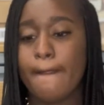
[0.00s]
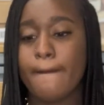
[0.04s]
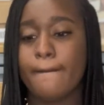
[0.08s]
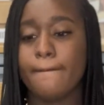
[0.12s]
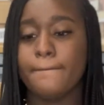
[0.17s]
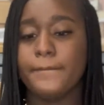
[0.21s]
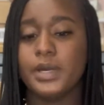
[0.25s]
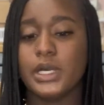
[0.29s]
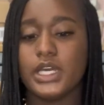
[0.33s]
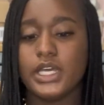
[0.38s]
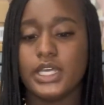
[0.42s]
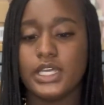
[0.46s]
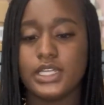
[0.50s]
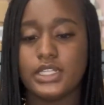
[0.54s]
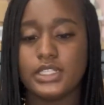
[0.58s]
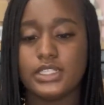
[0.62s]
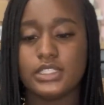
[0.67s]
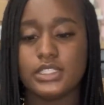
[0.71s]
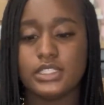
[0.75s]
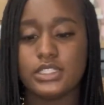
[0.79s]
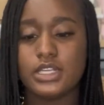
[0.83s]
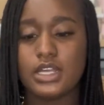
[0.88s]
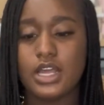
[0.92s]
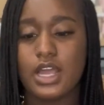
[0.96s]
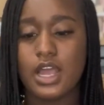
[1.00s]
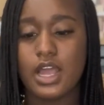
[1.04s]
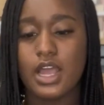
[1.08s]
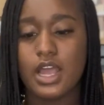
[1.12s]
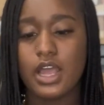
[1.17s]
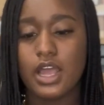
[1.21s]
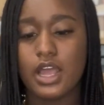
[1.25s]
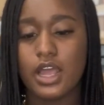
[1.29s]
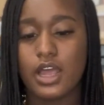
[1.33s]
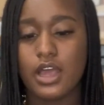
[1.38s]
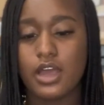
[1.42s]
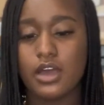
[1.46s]
But
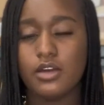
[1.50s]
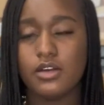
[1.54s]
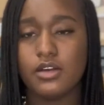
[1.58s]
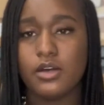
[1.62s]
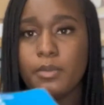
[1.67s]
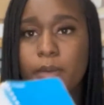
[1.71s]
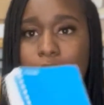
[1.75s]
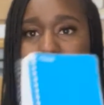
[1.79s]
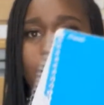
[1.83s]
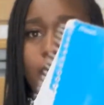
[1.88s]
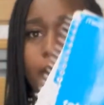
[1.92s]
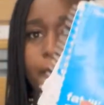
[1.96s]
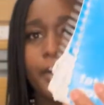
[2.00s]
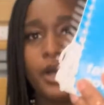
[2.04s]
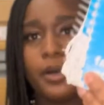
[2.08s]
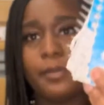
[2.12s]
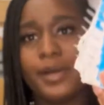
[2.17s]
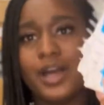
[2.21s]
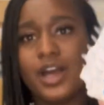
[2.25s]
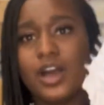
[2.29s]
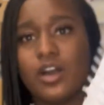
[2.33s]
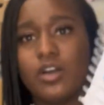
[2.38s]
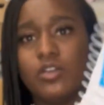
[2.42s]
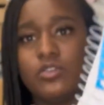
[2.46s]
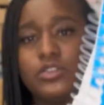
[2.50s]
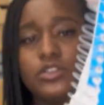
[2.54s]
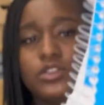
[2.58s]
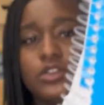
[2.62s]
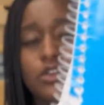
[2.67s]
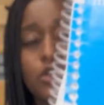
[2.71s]
I had bought my own little